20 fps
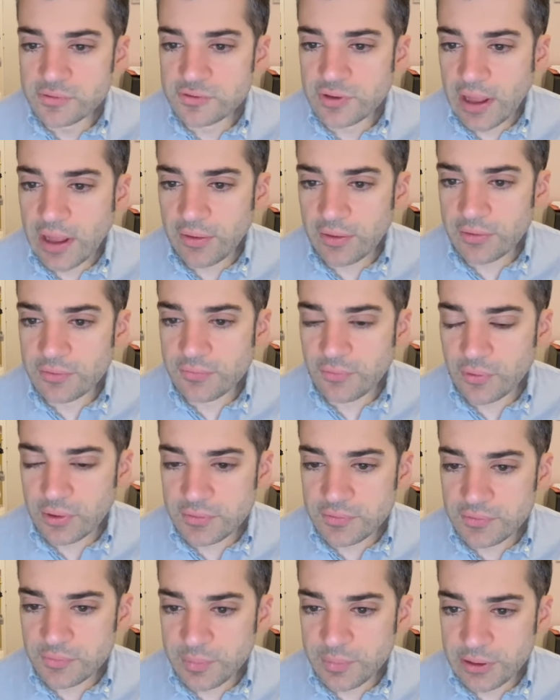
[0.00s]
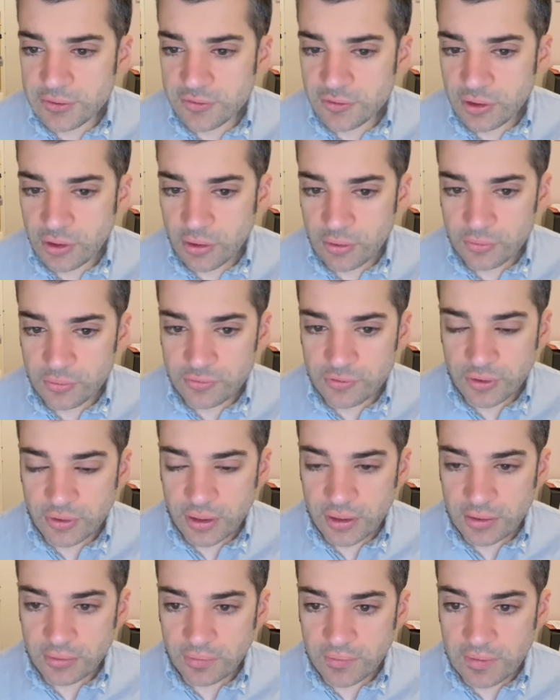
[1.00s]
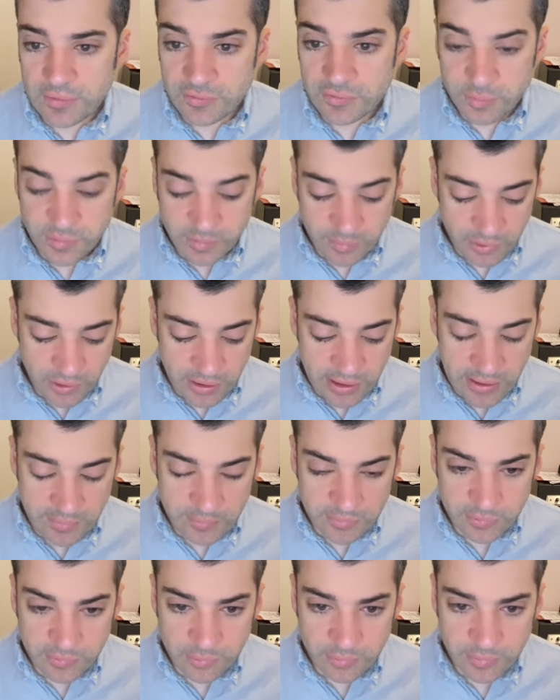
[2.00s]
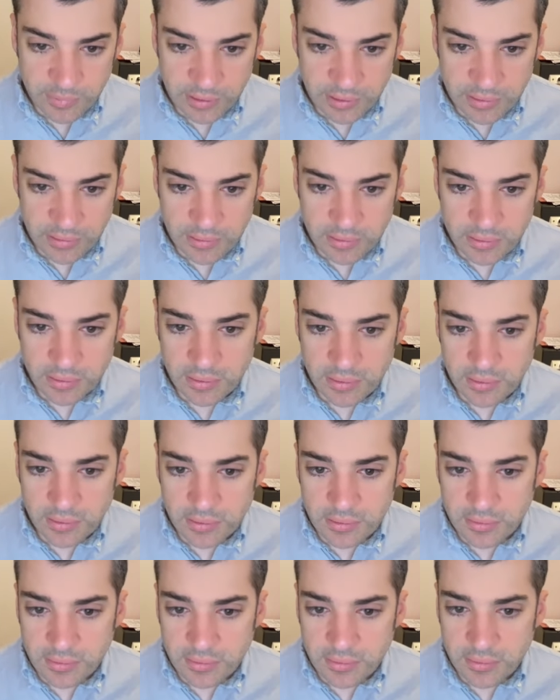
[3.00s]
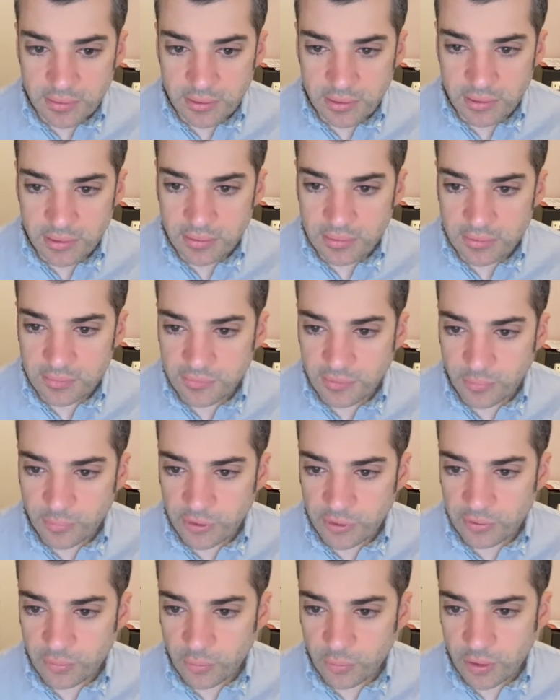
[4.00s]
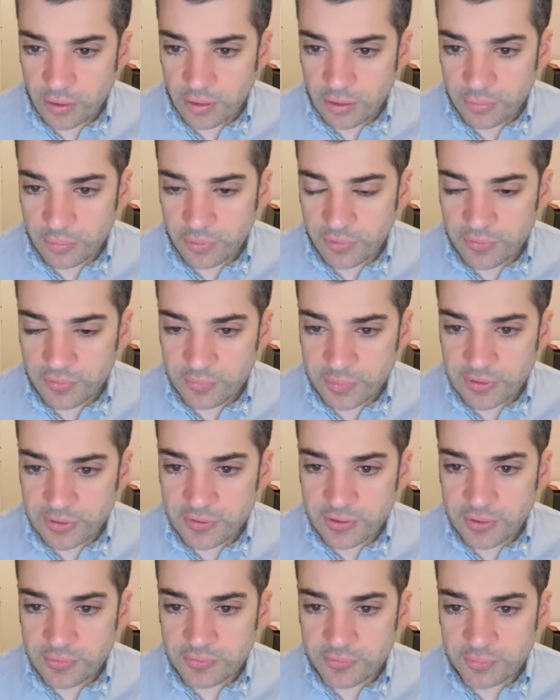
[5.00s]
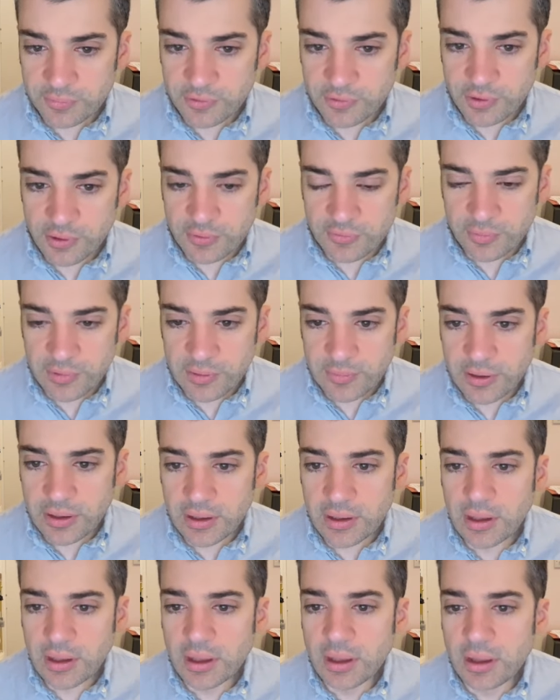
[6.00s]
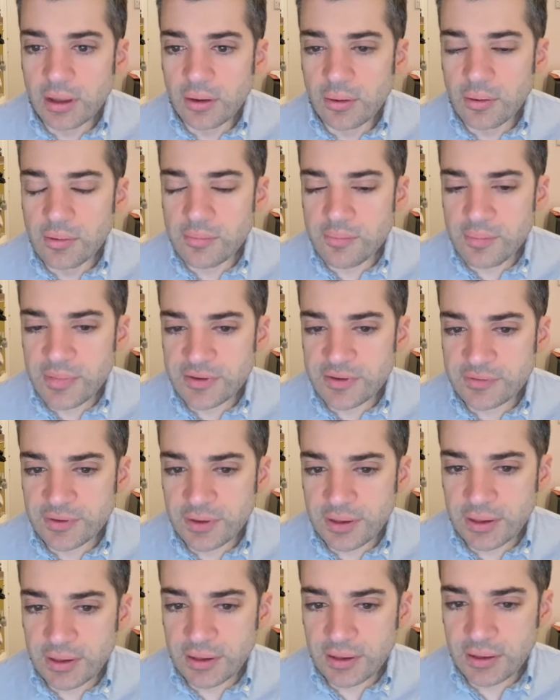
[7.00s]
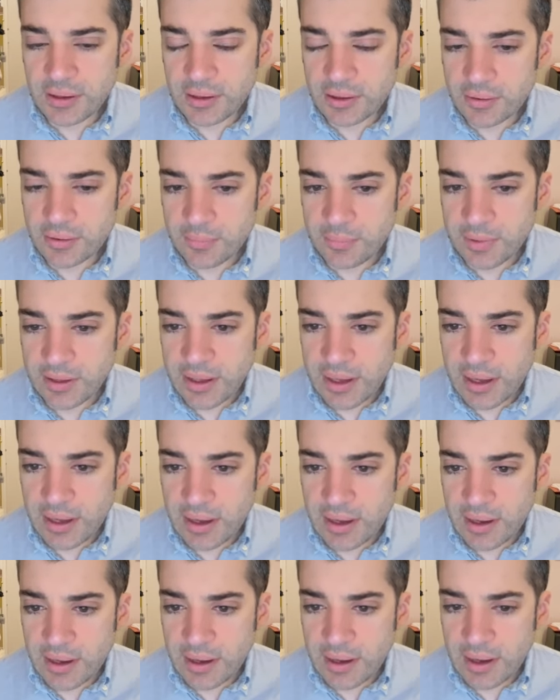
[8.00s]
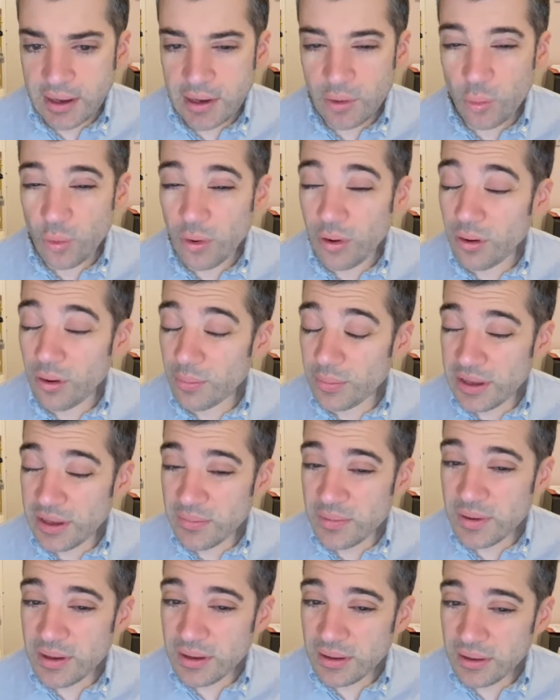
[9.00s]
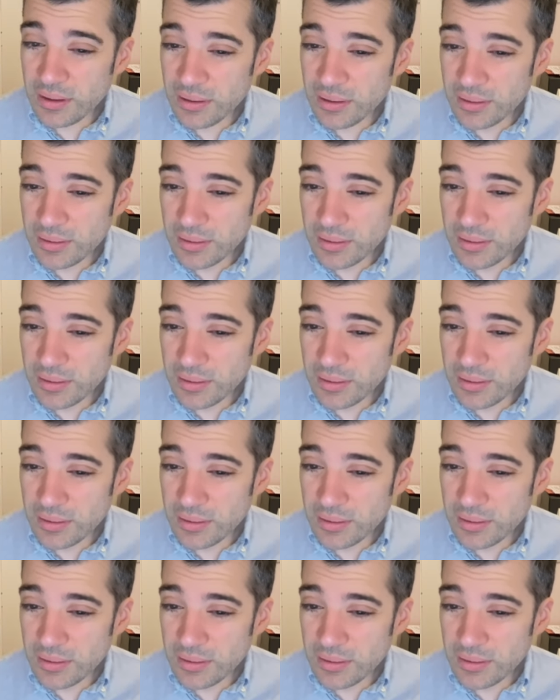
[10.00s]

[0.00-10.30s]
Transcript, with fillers: Challenge for a speech coach. A lisp, perhaps, would be uh, something to work on with a speech coach, maybe. Missing could be AWOL, maybe,